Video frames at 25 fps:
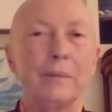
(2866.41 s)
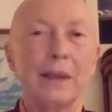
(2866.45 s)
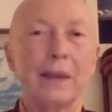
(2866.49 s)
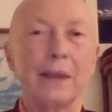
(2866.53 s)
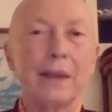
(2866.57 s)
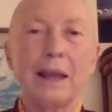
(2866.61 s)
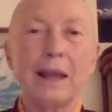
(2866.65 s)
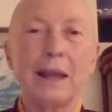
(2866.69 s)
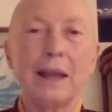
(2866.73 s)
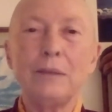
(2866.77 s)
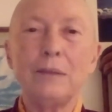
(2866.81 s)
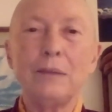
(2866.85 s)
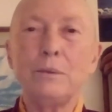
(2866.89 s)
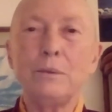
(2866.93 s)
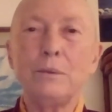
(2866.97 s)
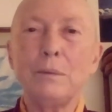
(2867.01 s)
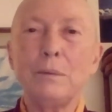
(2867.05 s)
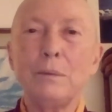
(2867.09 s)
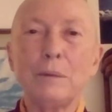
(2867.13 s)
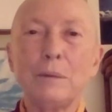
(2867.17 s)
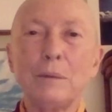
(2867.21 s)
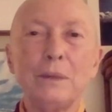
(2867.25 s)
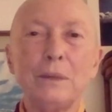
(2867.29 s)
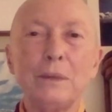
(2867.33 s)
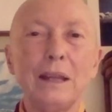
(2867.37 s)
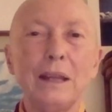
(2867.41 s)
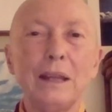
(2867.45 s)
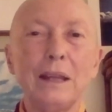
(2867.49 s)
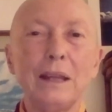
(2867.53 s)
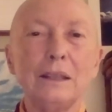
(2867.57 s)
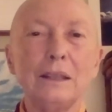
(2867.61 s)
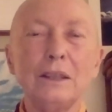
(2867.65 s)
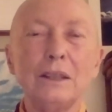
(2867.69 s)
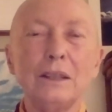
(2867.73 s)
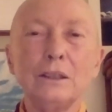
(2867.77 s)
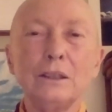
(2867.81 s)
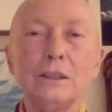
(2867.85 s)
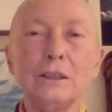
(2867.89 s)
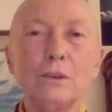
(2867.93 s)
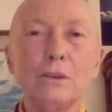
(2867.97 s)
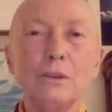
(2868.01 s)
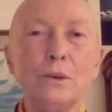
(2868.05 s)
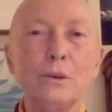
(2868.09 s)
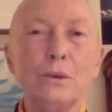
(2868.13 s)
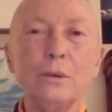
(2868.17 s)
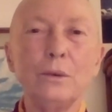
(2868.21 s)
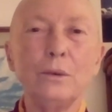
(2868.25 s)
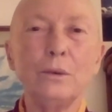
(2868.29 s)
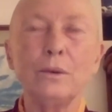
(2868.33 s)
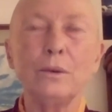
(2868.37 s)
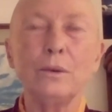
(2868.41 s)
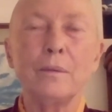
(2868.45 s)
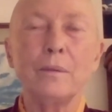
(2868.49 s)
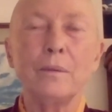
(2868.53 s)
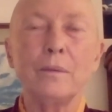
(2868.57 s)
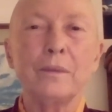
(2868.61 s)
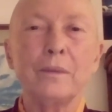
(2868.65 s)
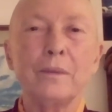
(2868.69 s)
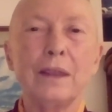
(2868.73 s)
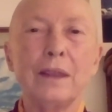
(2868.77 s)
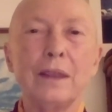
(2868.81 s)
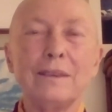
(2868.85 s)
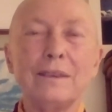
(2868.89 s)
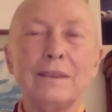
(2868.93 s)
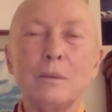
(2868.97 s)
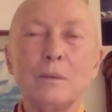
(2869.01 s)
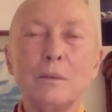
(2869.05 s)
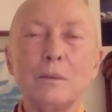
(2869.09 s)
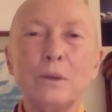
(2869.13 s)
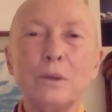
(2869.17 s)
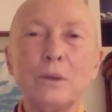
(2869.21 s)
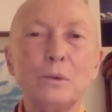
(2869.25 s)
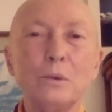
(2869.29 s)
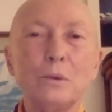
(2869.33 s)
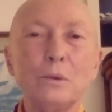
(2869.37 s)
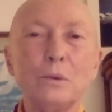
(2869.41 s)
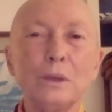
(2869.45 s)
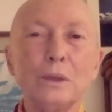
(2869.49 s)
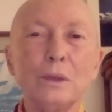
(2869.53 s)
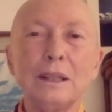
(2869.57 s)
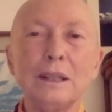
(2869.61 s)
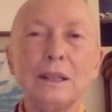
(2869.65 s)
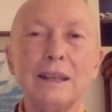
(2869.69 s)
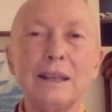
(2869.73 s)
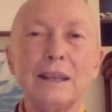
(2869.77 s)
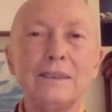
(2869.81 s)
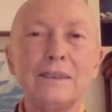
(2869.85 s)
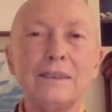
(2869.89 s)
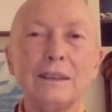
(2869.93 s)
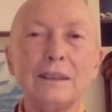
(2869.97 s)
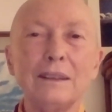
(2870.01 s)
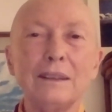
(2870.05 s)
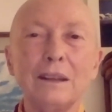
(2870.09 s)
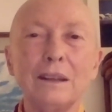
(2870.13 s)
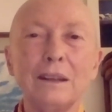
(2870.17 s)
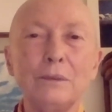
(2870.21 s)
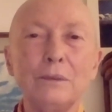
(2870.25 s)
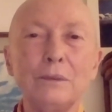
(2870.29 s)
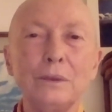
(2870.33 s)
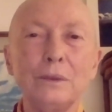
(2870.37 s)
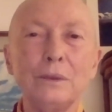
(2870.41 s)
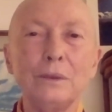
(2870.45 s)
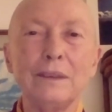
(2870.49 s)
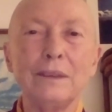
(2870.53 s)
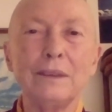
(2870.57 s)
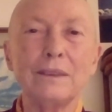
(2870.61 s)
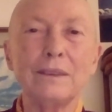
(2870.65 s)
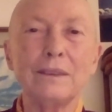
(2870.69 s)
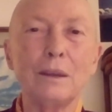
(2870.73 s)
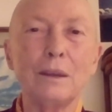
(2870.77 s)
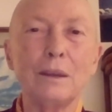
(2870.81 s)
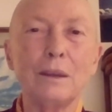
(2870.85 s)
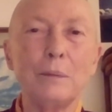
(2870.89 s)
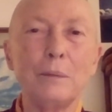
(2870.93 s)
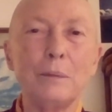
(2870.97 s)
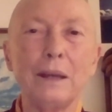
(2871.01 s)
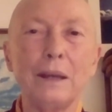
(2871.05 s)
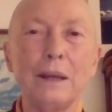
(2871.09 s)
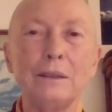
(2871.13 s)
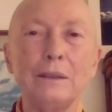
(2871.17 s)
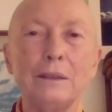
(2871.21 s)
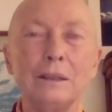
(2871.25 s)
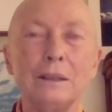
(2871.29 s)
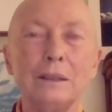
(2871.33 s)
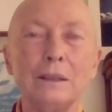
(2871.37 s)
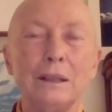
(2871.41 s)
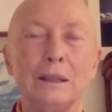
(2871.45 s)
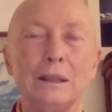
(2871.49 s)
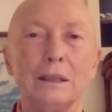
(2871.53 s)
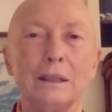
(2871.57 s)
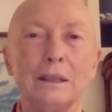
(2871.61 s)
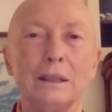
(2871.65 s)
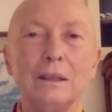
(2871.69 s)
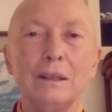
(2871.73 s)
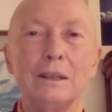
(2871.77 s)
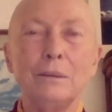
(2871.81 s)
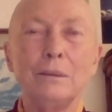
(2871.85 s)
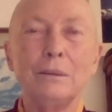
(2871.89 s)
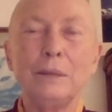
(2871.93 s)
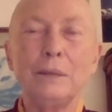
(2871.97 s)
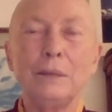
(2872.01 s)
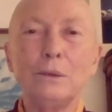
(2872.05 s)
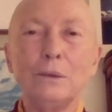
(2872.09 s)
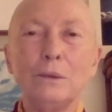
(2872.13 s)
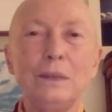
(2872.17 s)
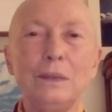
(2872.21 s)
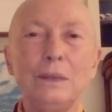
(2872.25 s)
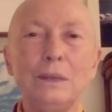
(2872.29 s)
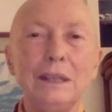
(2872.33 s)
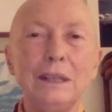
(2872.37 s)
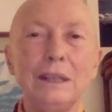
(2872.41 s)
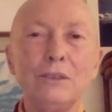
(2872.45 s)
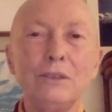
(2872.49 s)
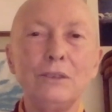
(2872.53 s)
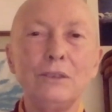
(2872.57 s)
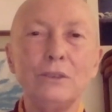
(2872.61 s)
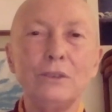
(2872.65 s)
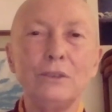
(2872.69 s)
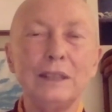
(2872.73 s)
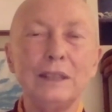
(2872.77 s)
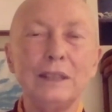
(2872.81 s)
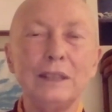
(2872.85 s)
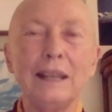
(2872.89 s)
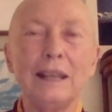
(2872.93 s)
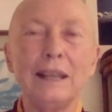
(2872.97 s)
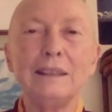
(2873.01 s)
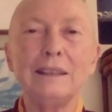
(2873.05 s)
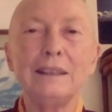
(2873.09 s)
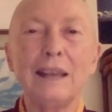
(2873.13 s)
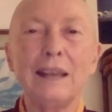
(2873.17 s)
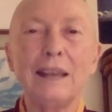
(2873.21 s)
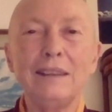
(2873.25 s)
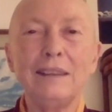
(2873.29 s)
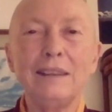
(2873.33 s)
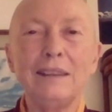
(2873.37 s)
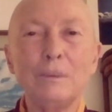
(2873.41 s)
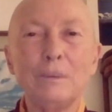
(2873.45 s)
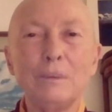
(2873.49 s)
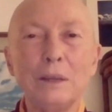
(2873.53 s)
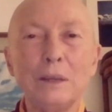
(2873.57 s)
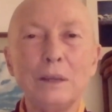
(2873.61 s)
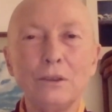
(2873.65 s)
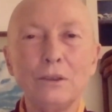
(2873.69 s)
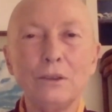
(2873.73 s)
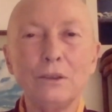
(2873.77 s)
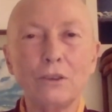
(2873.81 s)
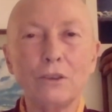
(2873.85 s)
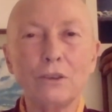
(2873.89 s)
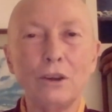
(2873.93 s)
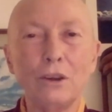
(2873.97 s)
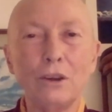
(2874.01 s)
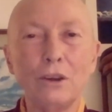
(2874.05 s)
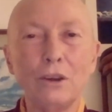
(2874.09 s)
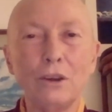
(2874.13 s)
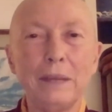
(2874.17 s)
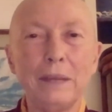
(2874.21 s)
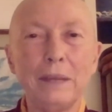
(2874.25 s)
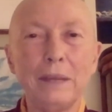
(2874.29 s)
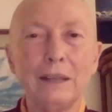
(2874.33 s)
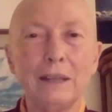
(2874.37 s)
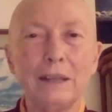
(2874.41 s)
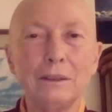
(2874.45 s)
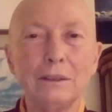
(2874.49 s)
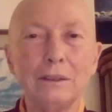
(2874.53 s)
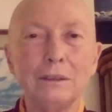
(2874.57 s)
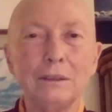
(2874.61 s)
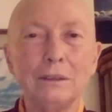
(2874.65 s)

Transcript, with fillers: I remember not long ago that someone organized a conference about the Bhikkhuni issue and they had nine speakers, all male.